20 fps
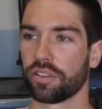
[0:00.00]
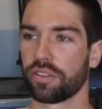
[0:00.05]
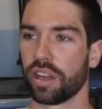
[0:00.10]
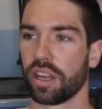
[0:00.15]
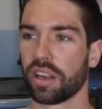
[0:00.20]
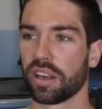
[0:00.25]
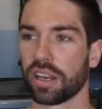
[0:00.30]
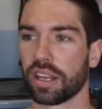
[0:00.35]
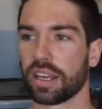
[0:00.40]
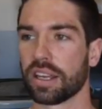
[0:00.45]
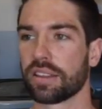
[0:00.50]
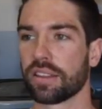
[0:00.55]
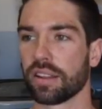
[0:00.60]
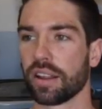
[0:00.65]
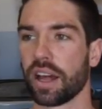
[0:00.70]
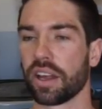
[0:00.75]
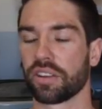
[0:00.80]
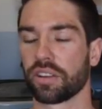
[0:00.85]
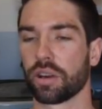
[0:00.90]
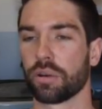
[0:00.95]
has taken a hit the
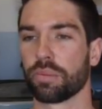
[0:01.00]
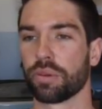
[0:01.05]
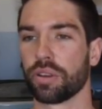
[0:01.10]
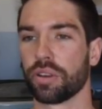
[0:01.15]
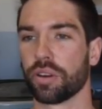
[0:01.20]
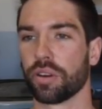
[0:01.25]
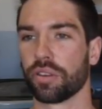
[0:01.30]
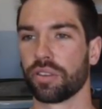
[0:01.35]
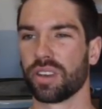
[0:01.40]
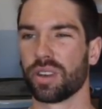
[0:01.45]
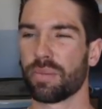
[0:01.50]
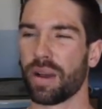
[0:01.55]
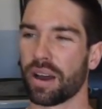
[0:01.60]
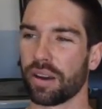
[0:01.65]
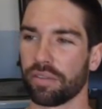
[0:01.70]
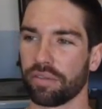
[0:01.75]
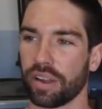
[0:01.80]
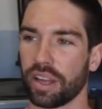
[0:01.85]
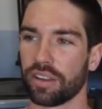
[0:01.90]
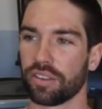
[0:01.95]
last couple of years, and the
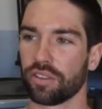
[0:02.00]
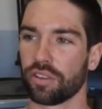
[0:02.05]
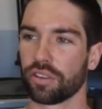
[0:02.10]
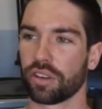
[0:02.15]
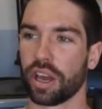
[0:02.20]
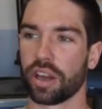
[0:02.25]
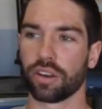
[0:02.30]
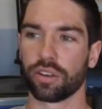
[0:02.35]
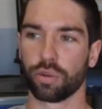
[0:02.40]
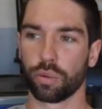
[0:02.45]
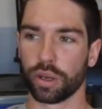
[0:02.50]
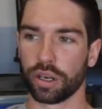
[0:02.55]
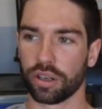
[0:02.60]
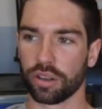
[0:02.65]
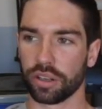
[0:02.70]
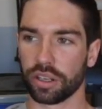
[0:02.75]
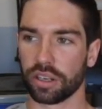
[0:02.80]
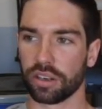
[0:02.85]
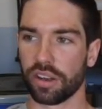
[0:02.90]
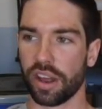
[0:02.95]
amount of events is kind of
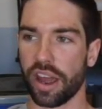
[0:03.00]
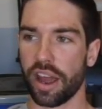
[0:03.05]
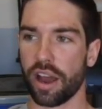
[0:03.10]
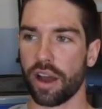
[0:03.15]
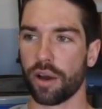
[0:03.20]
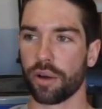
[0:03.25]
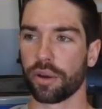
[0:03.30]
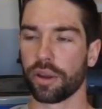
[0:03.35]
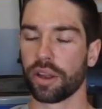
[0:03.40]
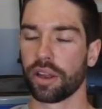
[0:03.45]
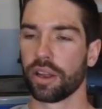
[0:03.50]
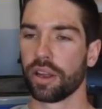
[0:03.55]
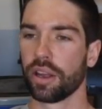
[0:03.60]
dwindling down.